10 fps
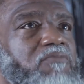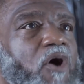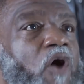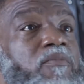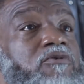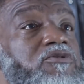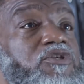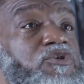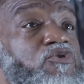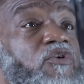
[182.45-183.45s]
almost
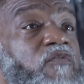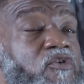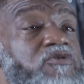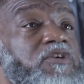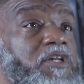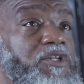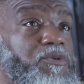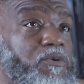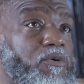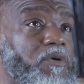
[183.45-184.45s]
universally
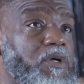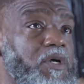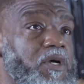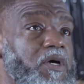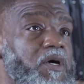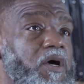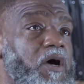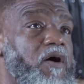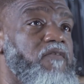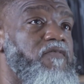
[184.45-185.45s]
true
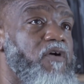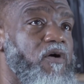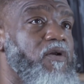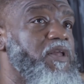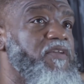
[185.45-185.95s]
of early